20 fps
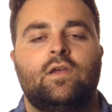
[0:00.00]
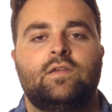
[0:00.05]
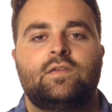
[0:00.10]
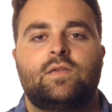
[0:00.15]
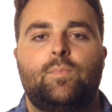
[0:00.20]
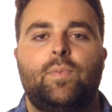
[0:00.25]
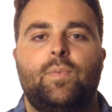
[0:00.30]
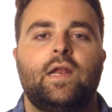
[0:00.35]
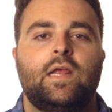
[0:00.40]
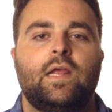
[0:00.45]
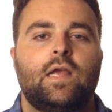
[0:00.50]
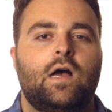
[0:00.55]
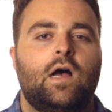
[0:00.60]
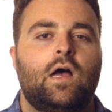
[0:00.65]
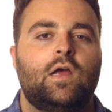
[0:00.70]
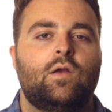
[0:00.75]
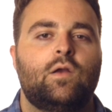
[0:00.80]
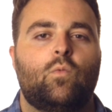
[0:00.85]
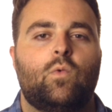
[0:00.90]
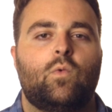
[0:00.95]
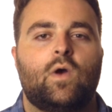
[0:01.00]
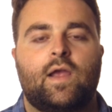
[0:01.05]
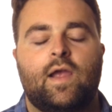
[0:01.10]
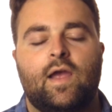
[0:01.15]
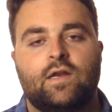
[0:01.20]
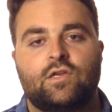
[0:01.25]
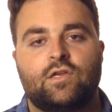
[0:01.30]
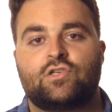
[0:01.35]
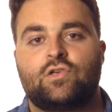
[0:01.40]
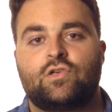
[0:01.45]
depending on what
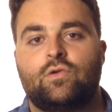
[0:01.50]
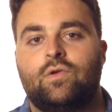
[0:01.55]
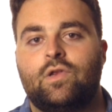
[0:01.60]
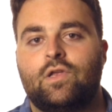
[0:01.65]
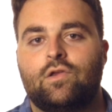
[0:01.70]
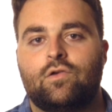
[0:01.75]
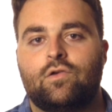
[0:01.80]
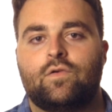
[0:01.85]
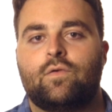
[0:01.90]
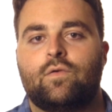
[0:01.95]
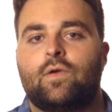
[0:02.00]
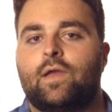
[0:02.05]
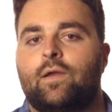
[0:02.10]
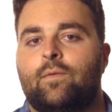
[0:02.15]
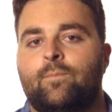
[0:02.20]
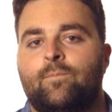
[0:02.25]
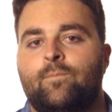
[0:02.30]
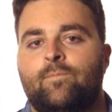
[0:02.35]
kind of shooting you're doing.